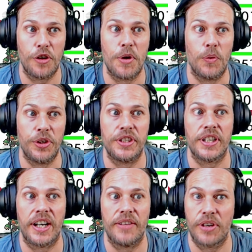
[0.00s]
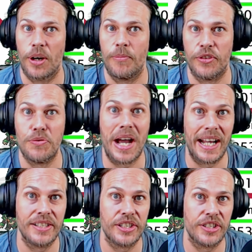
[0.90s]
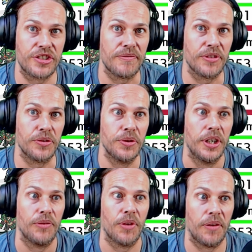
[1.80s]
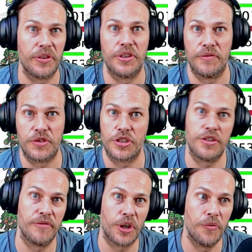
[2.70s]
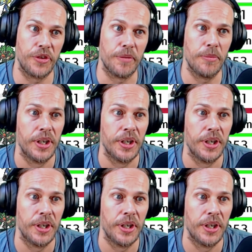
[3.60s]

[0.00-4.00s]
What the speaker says: I wanted to have Kubfu and Urshifu rather than have just evolved him.